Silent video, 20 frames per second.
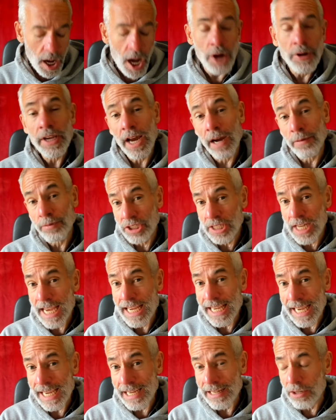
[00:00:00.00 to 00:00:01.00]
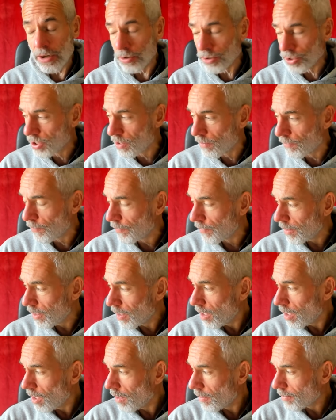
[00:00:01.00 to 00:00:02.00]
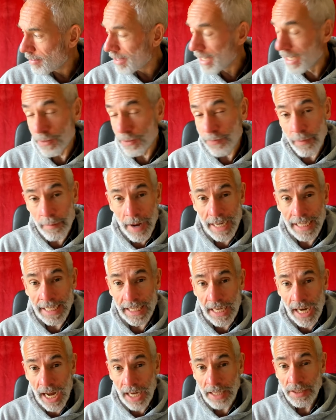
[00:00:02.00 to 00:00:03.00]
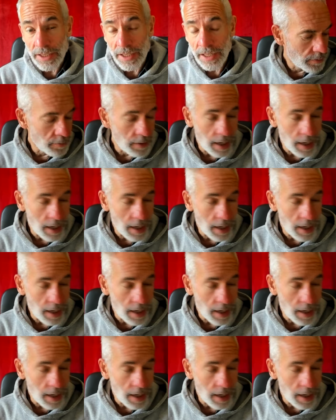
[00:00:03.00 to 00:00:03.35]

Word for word: Oh yeah, I was taking lots of things for my gut,